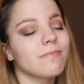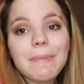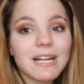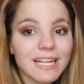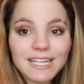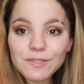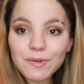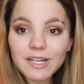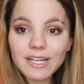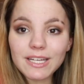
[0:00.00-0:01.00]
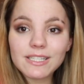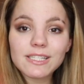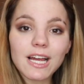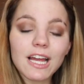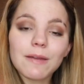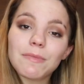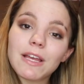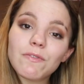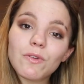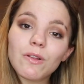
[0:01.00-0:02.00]
But it is what it is. I am
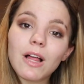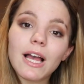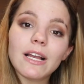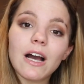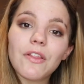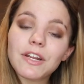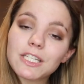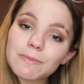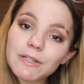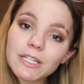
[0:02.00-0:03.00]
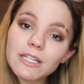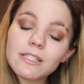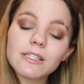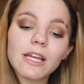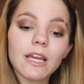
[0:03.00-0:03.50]
thankful I got that experience,